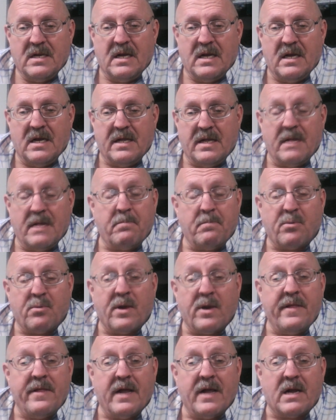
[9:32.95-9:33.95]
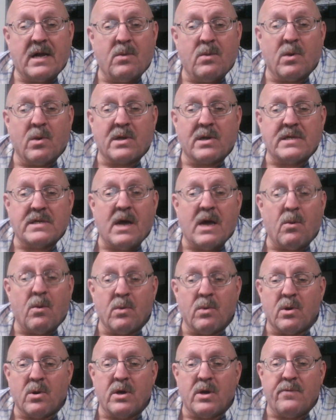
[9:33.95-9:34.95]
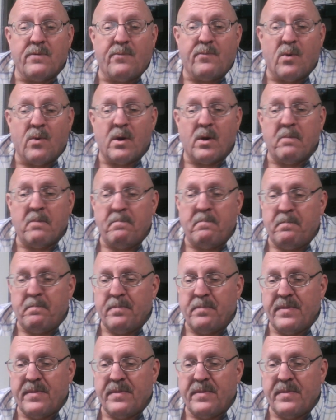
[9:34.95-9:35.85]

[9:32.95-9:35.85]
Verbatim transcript: uh I pray that works out real good for him.